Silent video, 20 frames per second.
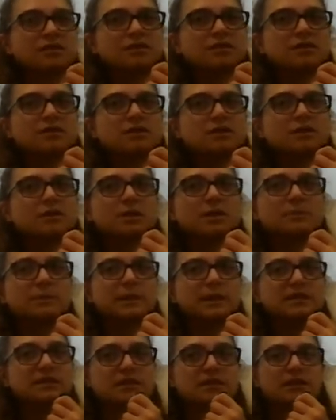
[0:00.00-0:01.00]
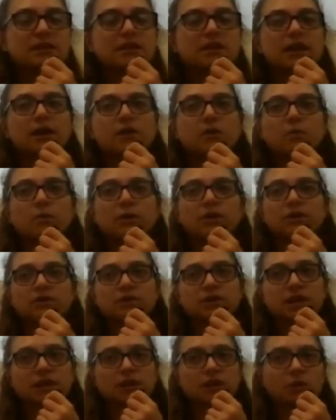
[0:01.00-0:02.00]
So it's basically like when
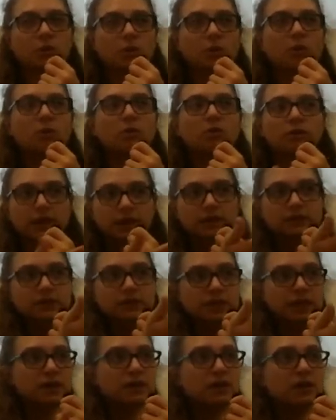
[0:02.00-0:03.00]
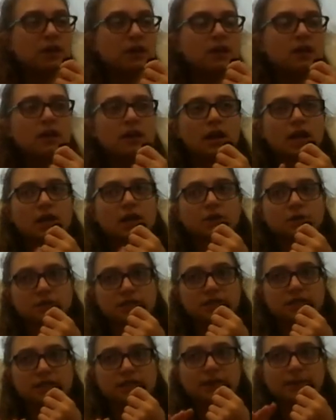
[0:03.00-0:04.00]
there's like a hole, like you said, in your
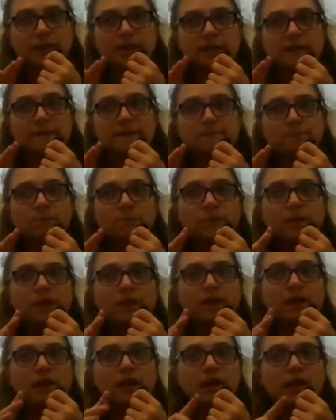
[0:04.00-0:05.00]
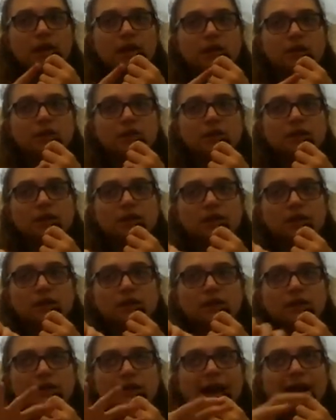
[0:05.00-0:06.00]
stomach, and
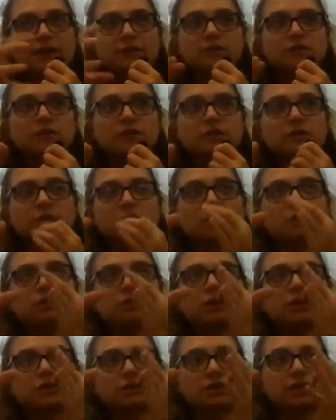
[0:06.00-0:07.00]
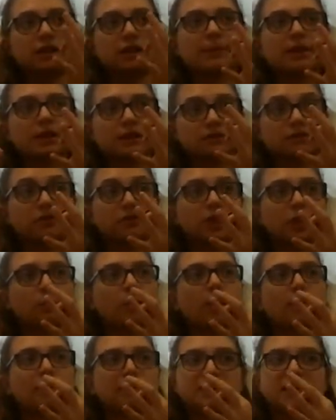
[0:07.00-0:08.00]
so usually your stomach is really
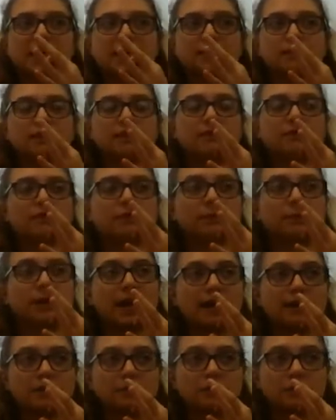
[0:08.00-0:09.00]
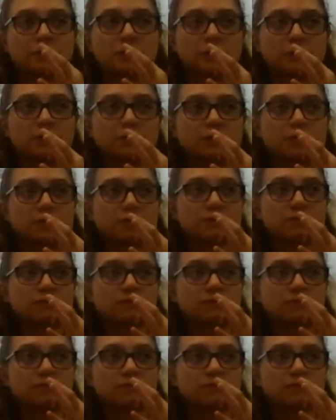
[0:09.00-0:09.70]
well protected from gastric juice.